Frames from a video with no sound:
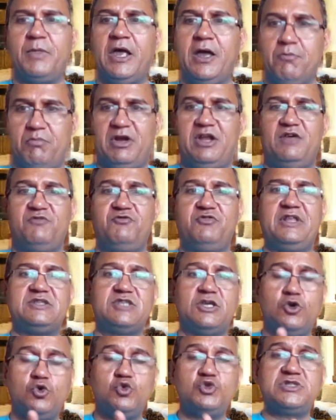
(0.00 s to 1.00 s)
But if there's
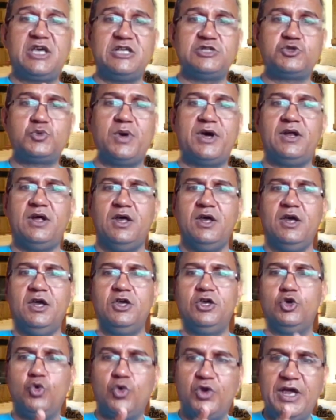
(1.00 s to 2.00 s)
a use case where
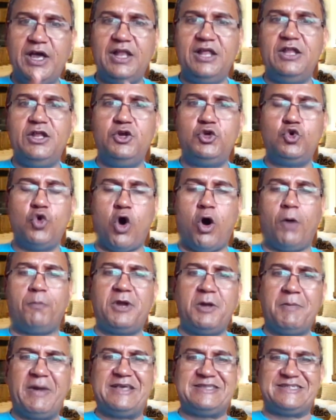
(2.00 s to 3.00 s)
you really need to
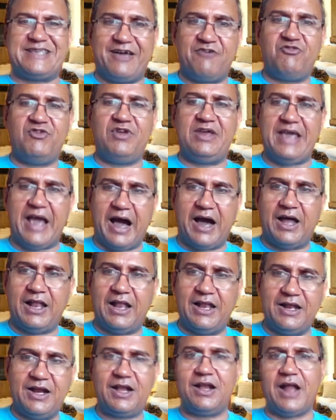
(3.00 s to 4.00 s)
optimize every
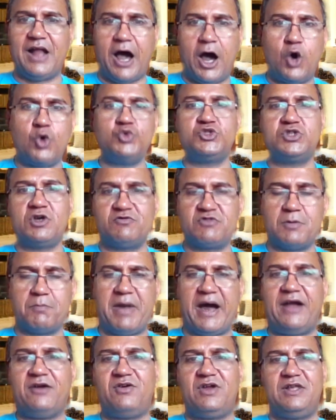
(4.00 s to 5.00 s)
little ounce of the
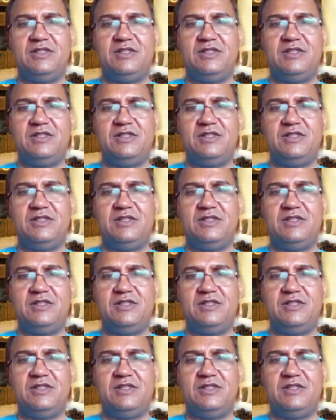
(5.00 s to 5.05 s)
battery,